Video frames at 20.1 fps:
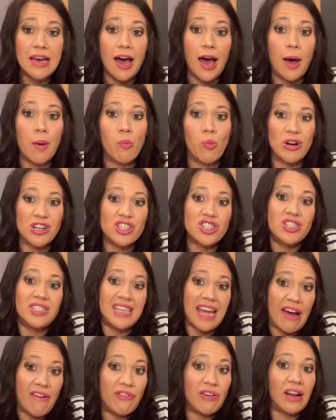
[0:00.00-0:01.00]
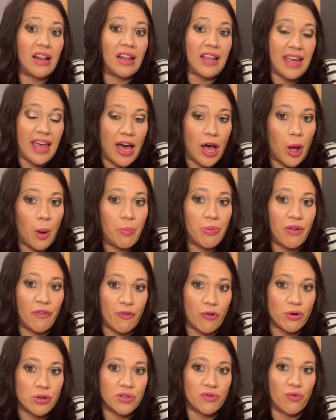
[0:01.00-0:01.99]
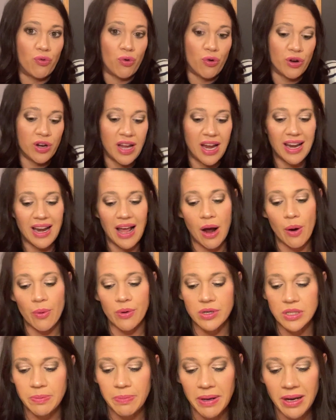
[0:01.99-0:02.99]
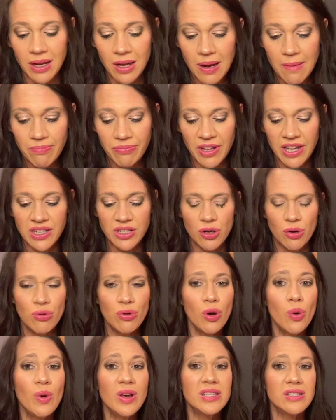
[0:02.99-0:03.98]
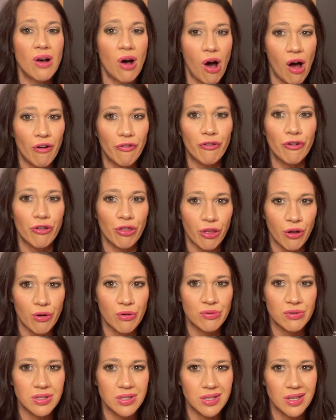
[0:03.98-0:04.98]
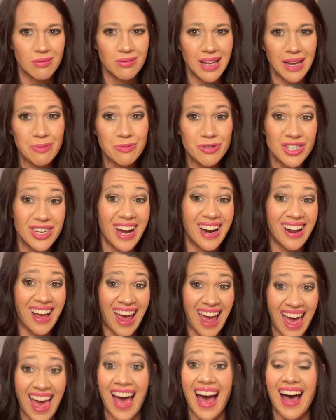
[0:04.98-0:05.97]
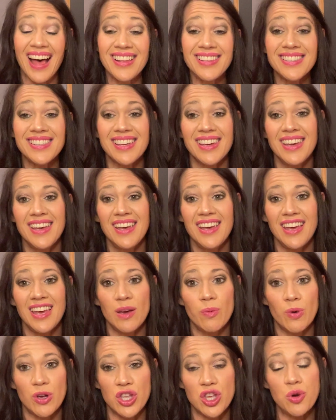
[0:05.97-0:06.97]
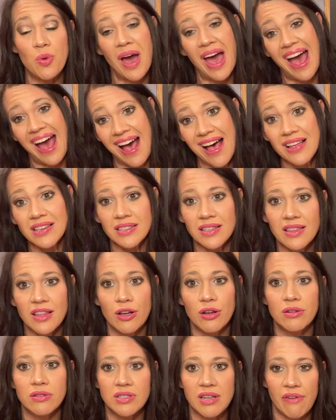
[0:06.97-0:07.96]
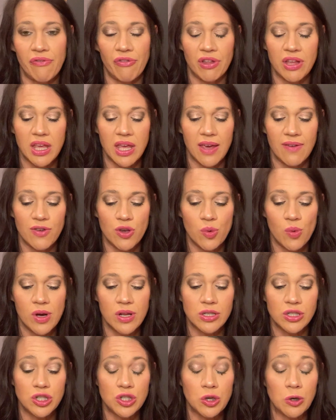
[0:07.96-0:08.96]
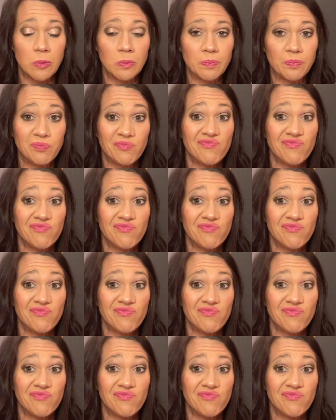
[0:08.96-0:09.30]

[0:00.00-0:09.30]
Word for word: um, which definitely helped the first 48 hours. But they don't always offer those. Sometimes you got to ask, and when you ask, they'll definitely give you one. So